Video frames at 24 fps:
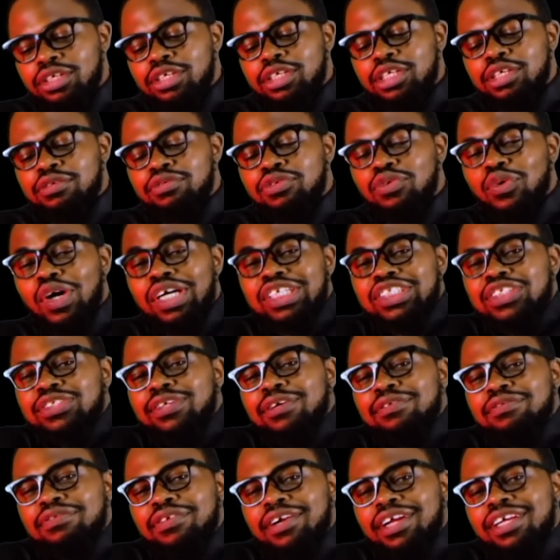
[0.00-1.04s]
If you are
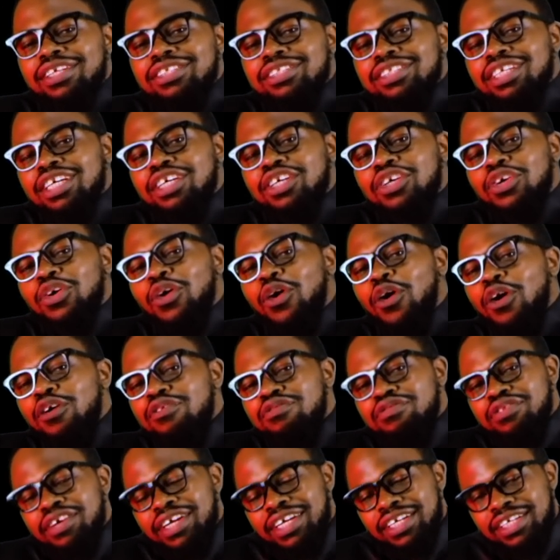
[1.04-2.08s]
suffering, check your
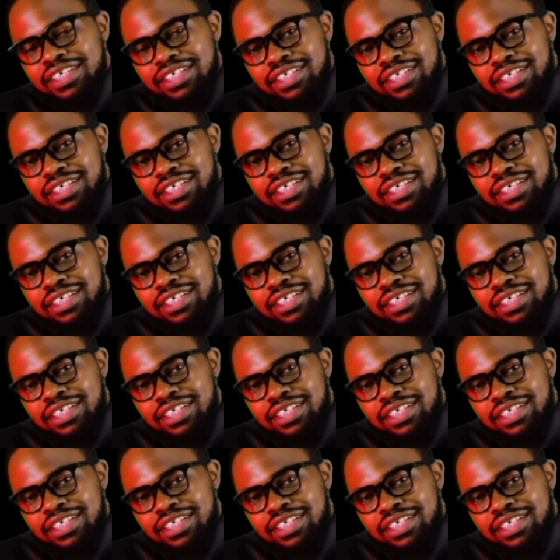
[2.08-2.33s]
offering.